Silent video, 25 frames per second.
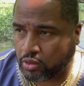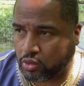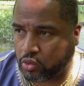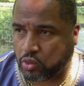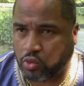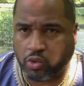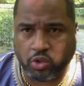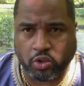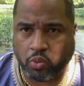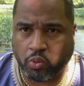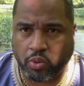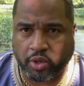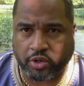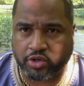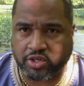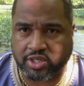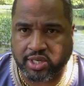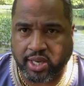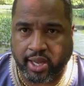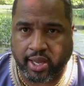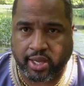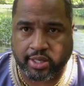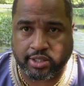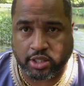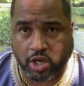Who the winter
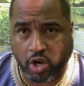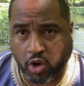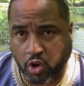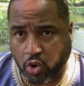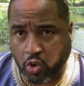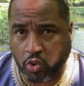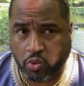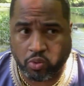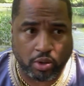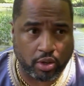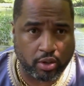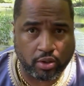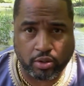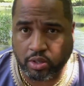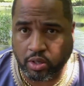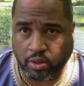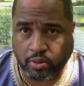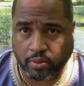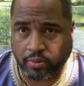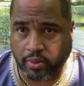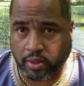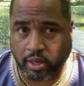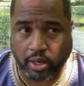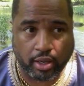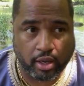signs? Cold, or
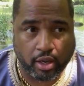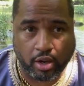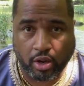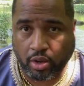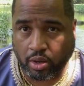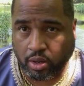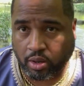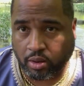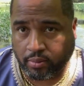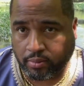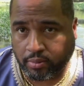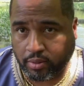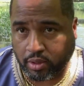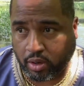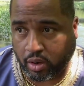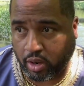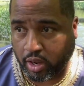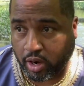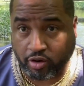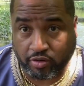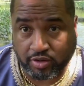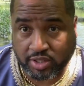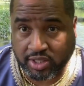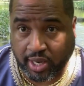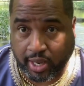like
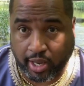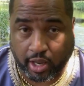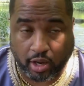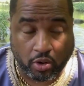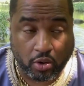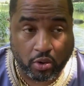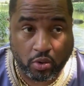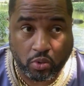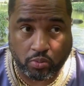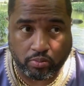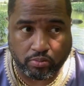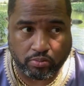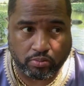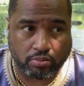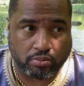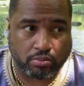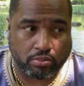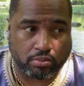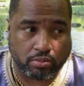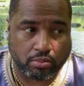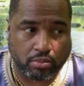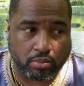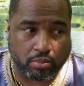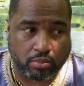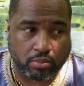earth sign. Who?
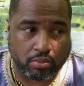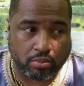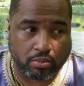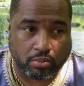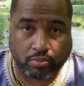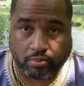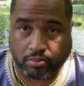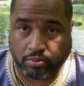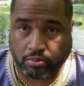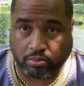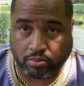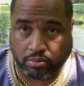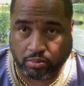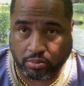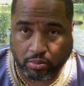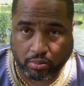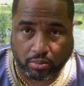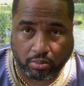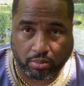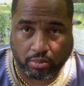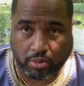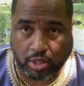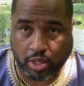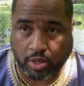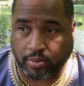
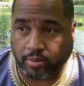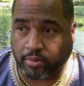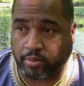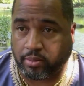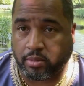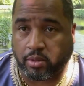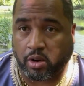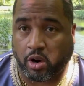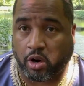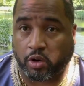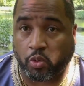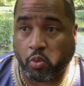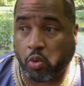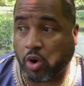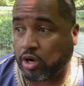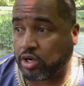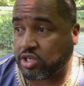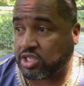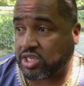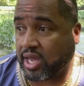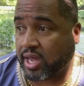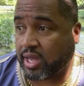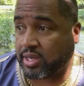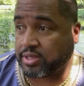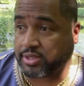Them. Or the water
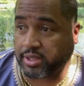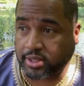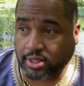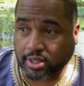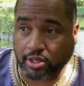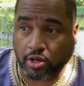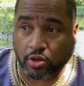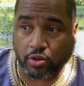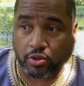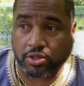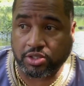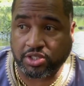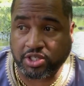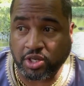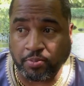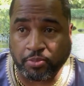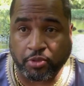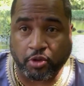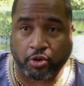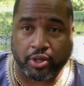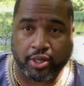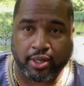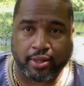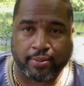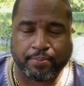signs. No, it's them
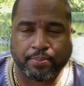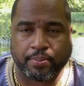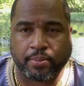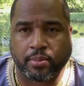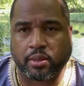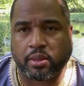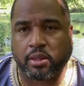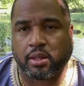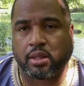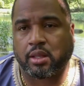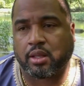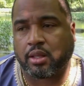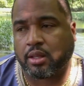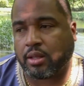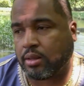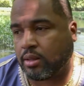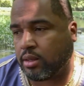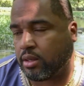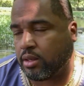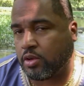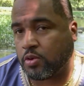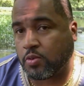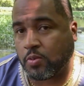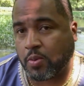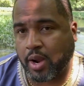3.
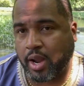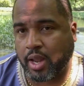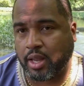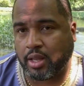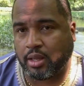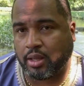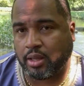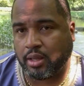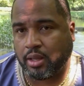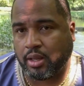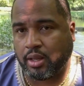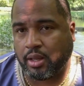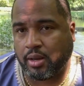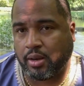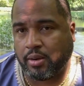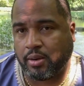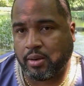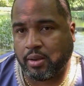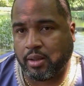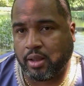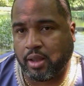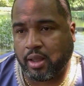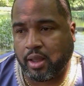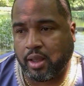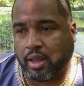Right?
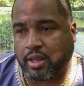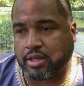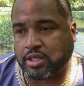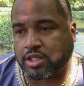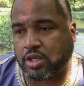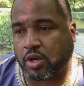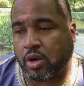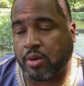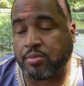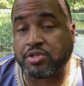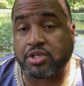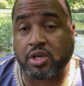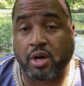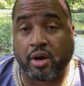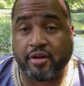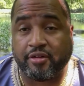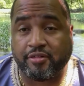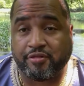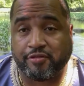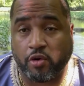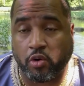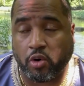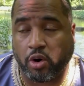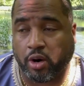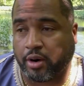And so, I'm sorry,
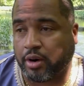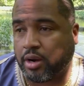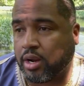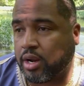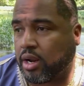4.